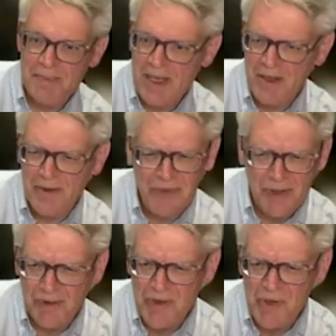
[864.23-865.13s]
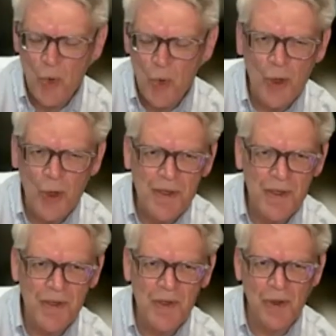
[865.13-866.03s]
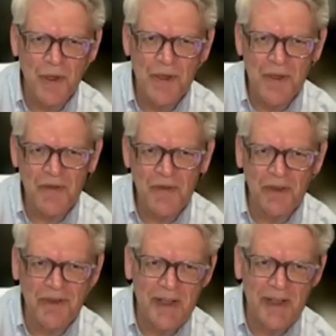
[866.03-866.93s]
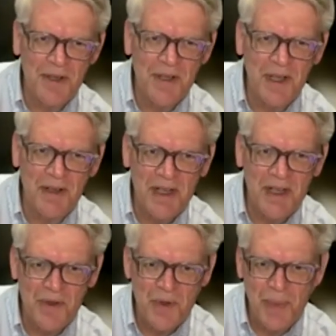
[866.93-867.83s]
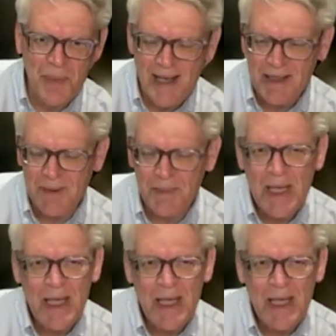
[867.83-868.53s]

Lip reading: interviewed scores and scores of failed founders and the investors who backed them,